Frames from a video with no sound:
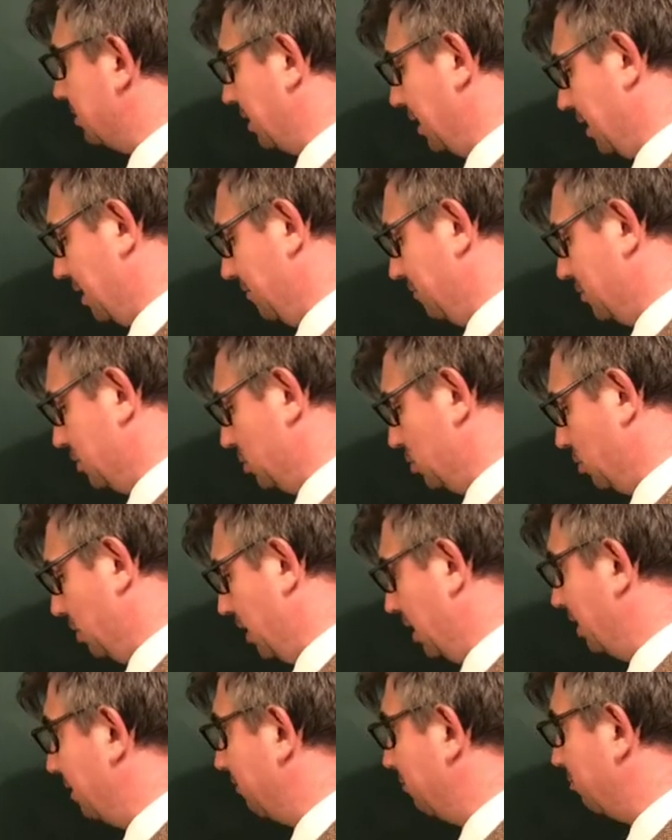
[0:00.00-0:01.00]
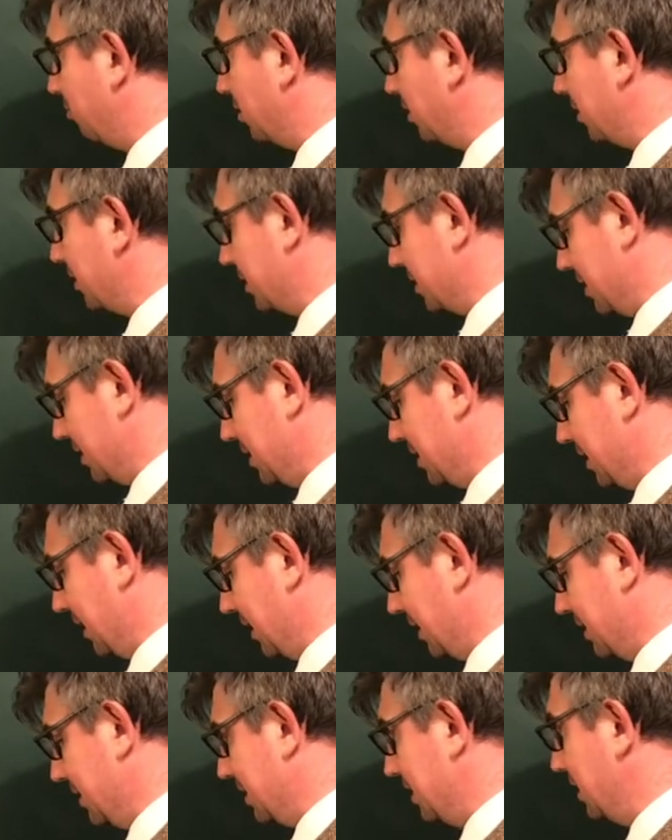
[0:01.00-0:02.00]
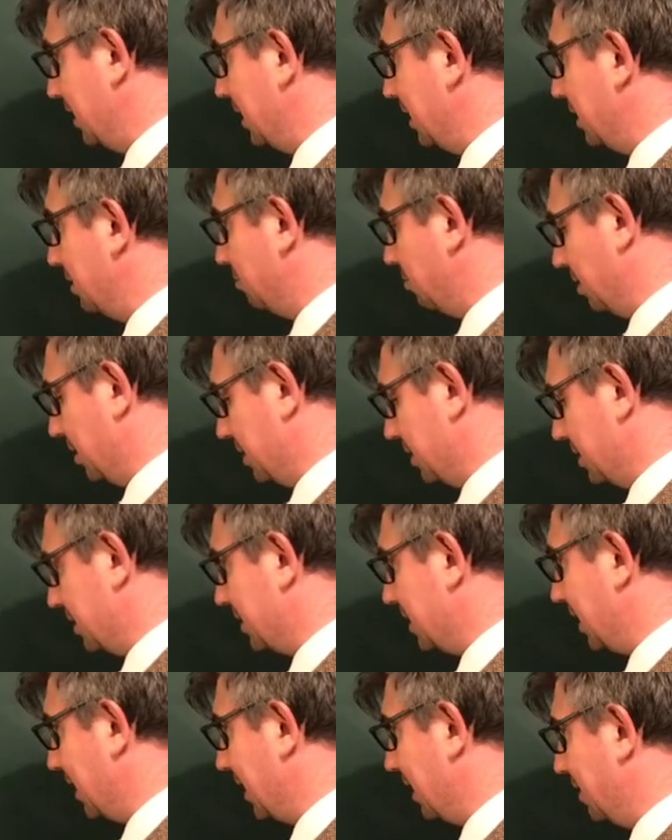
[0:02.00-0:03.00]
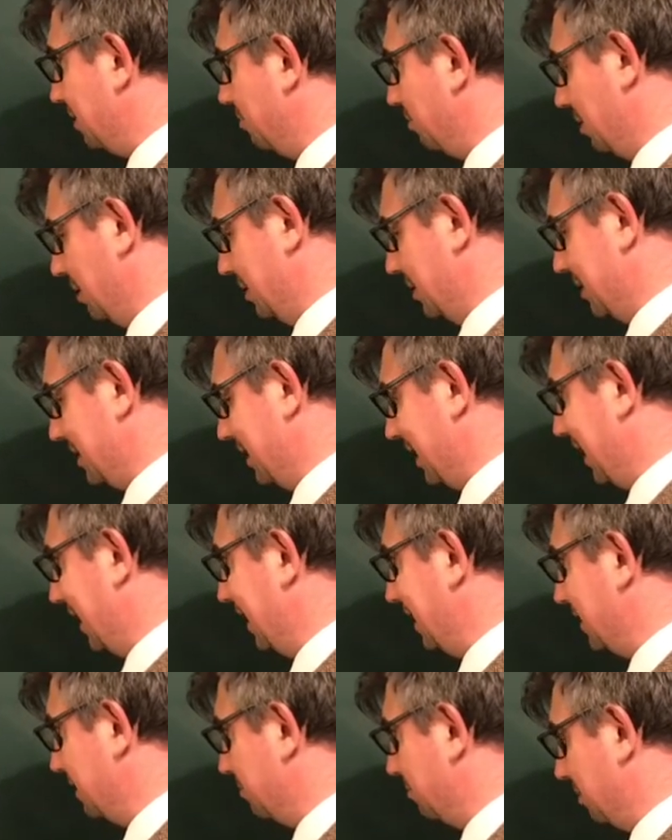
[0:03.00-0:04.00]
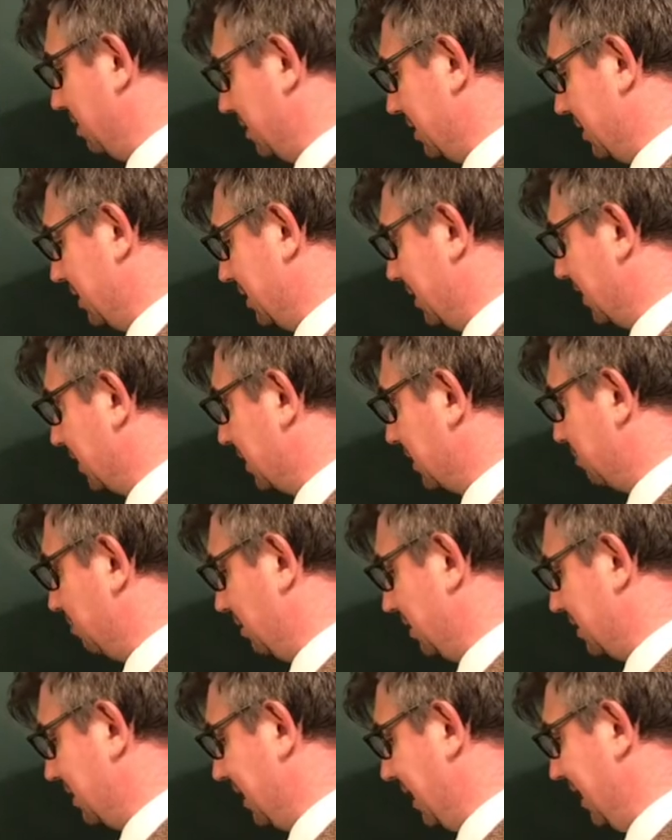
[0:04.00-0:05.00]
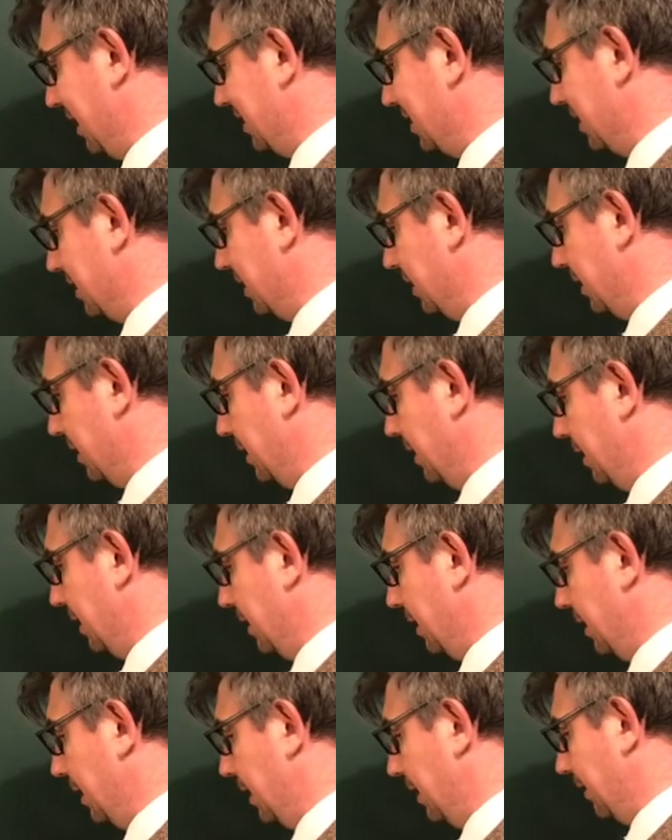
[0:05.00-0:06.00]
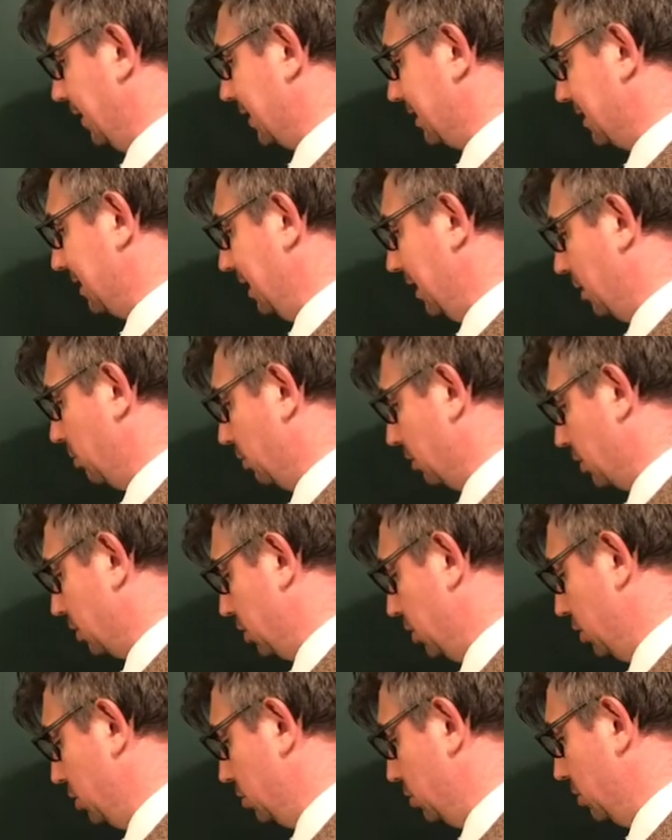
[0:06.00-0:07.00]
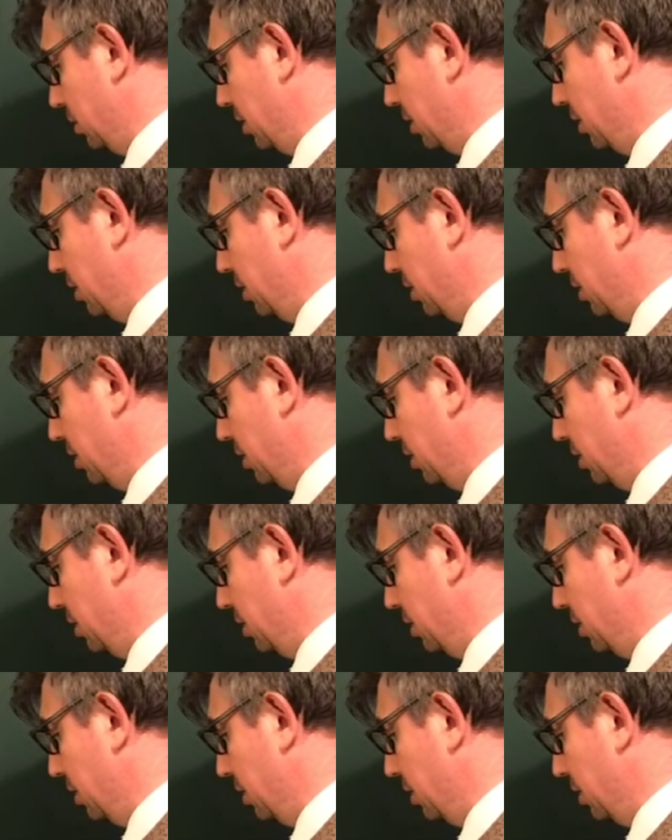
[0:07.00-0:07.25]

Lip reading: have 12 plus 16 plus 10 plus 8 plus 6 plus 8. And that's equal to